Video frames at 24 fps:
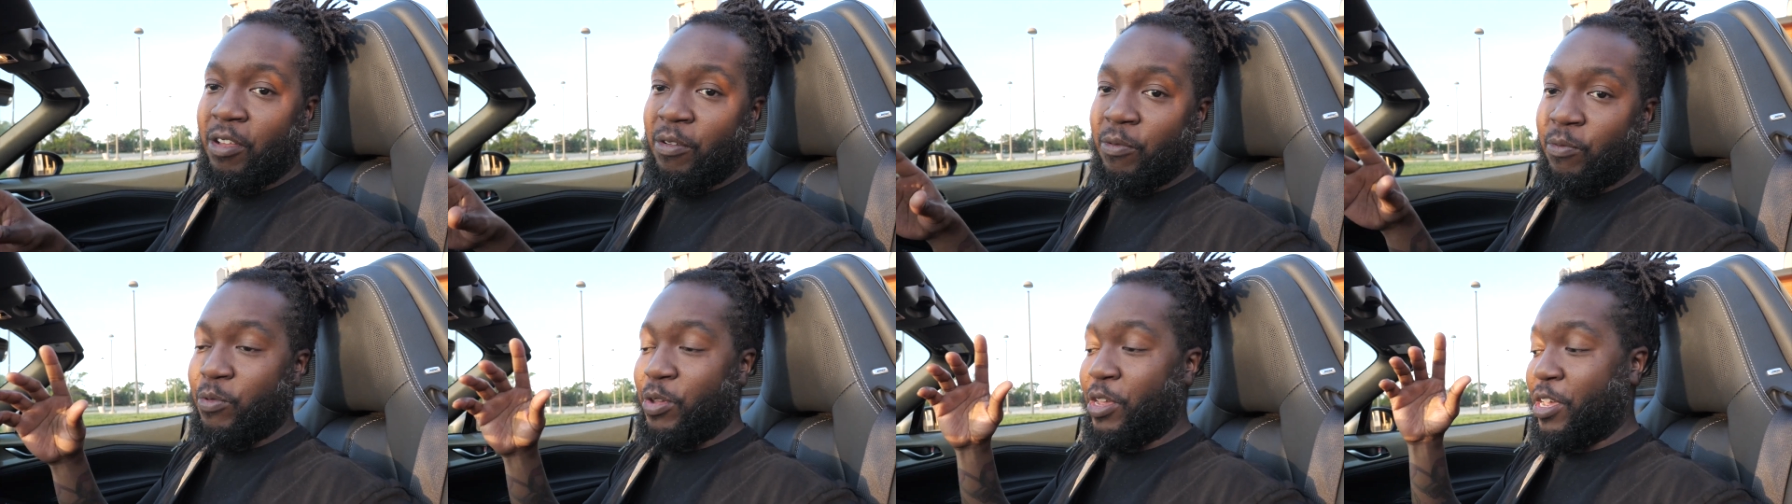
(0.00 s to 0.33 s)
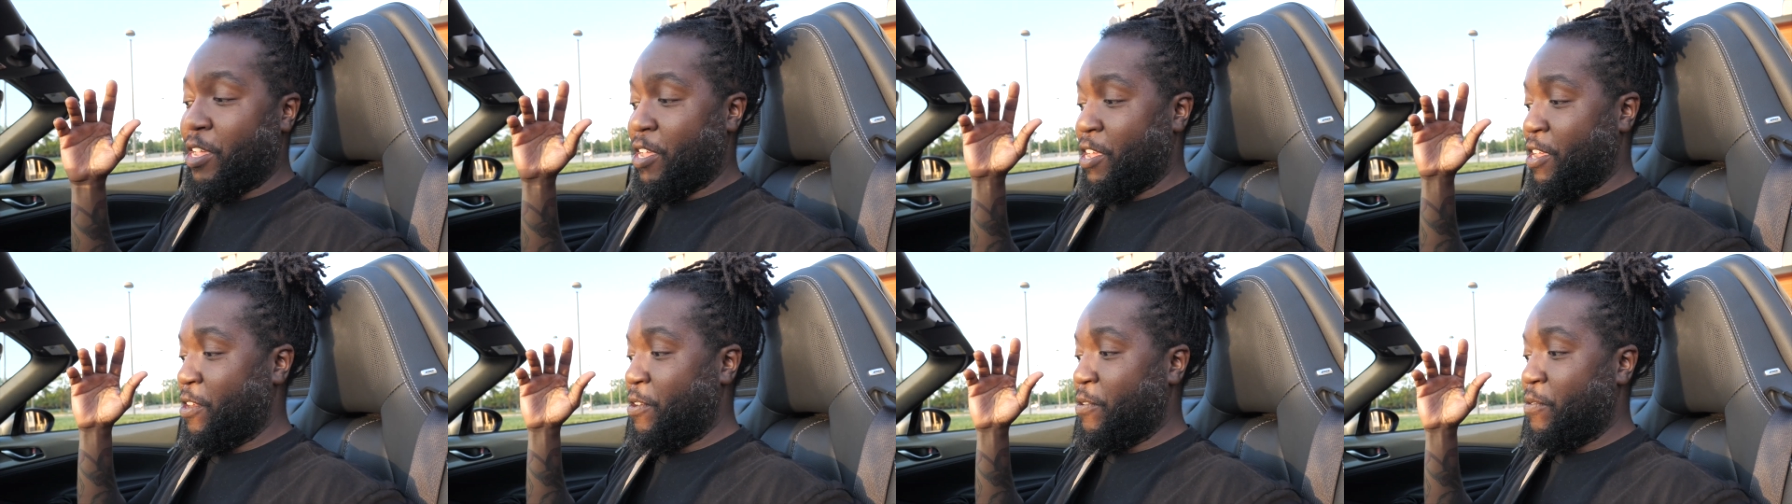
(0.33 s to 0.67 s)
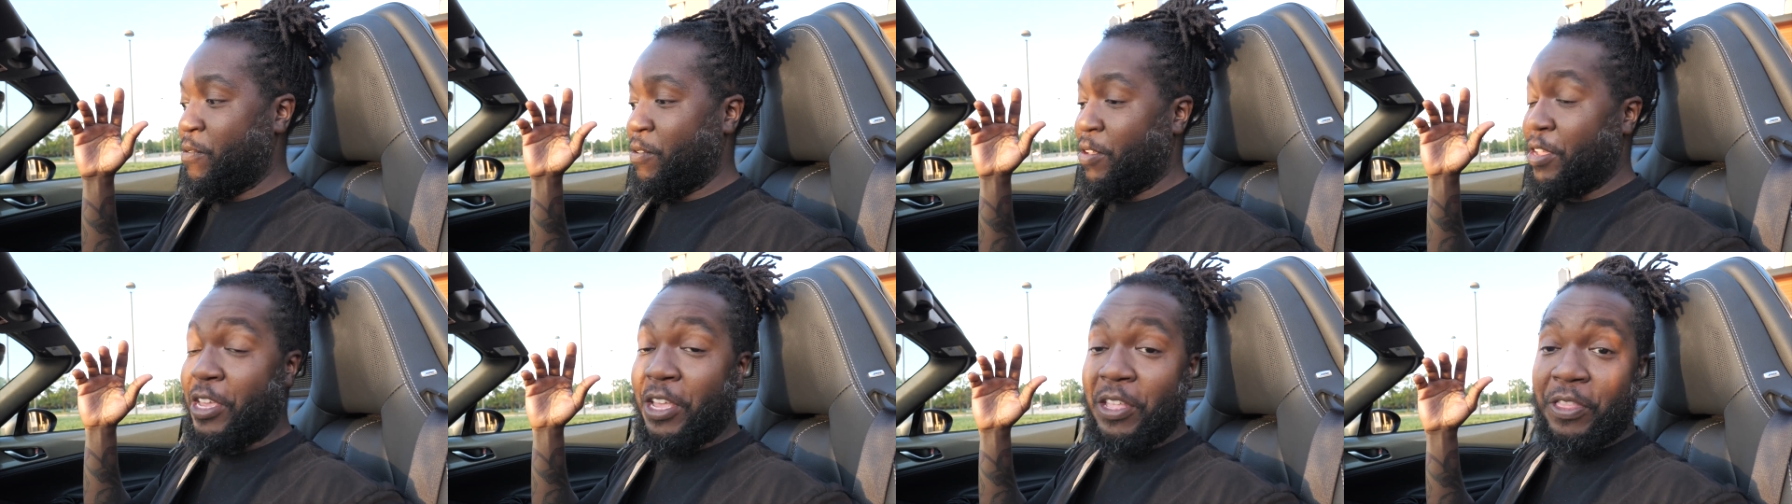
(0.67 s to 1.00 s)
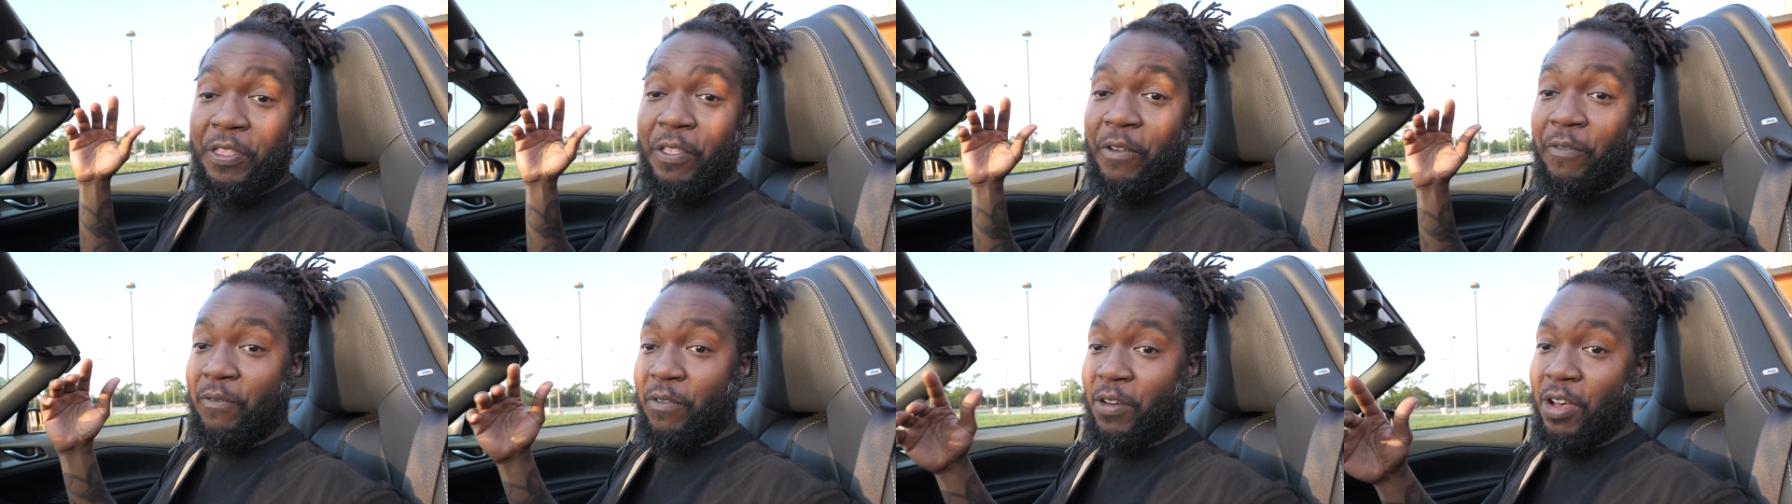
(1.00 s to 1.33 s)
We can get
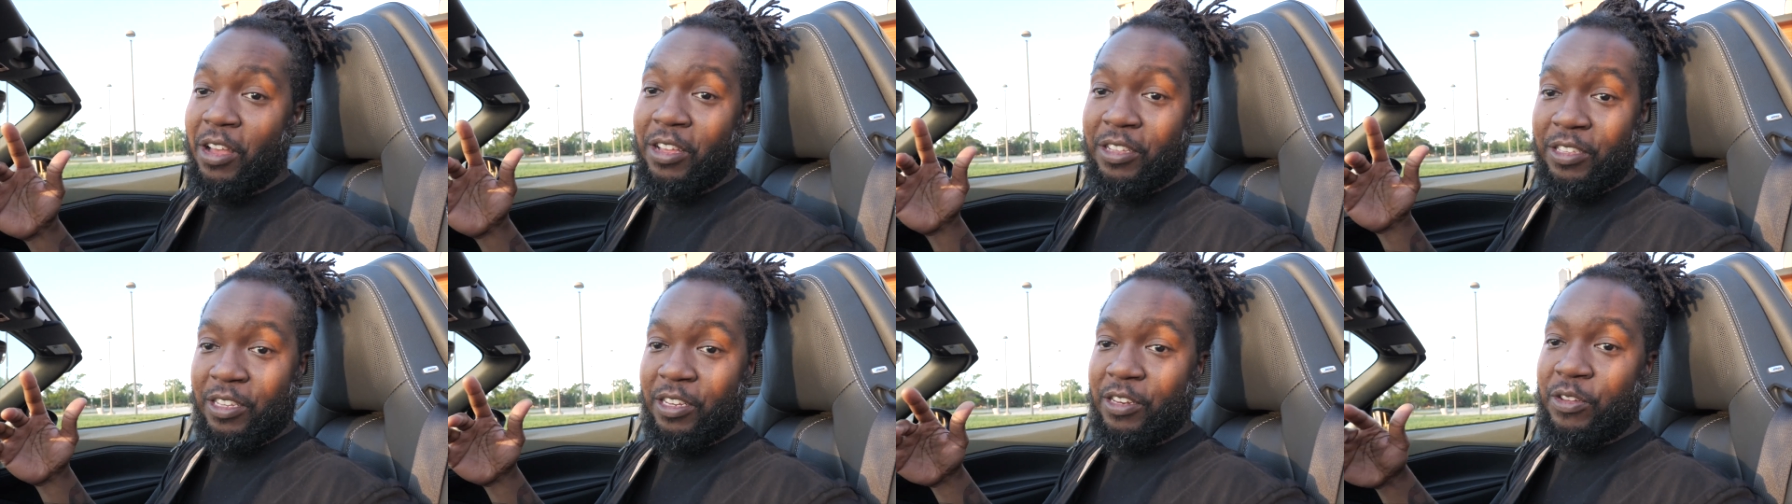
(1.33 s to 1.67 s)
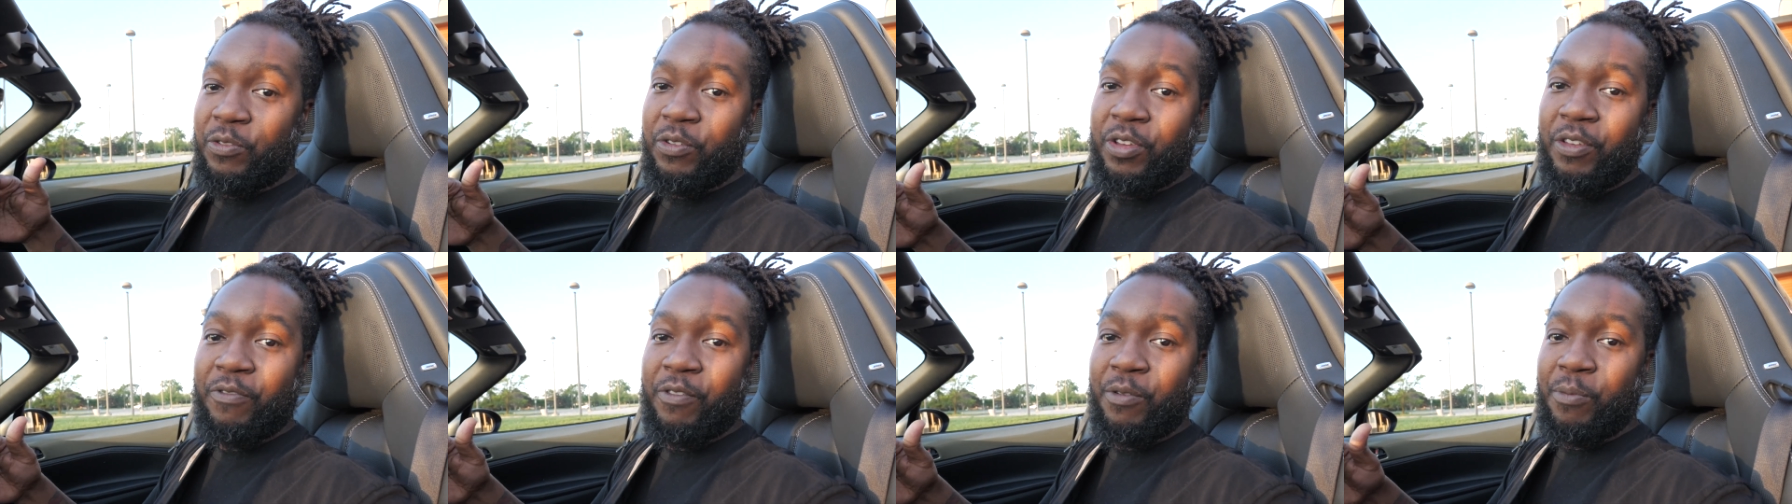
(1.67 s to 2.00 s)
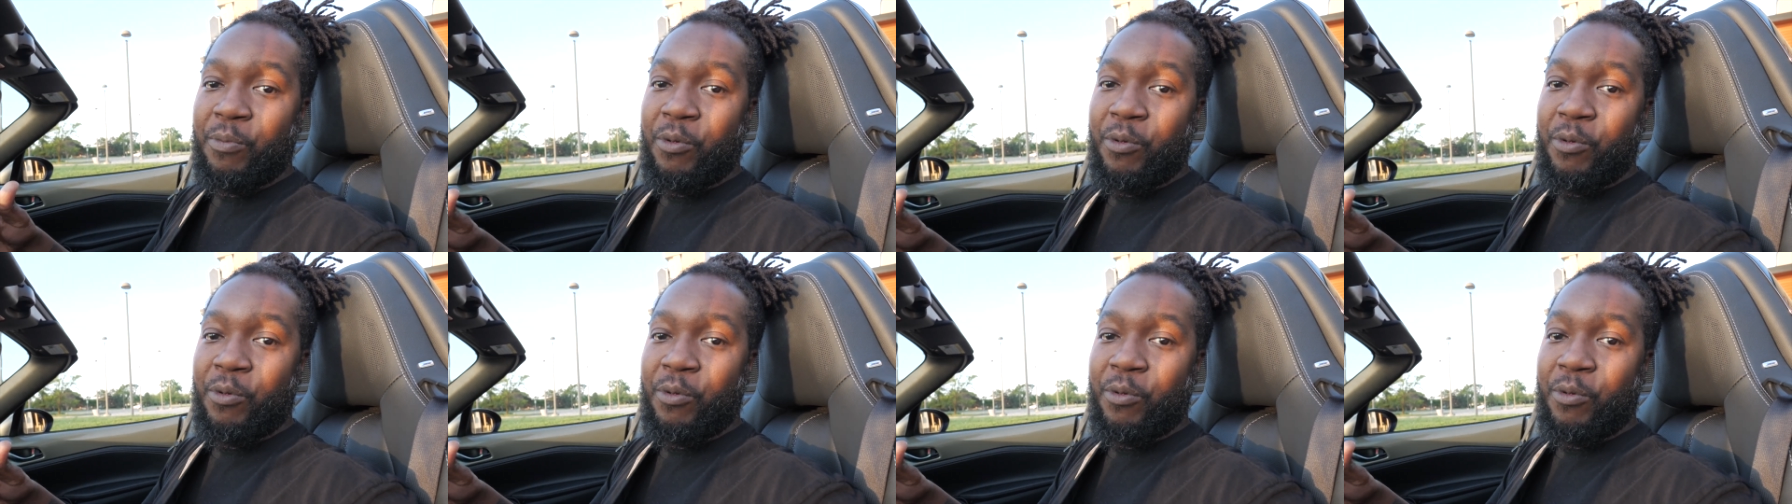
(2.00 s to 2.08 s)
the funds to do even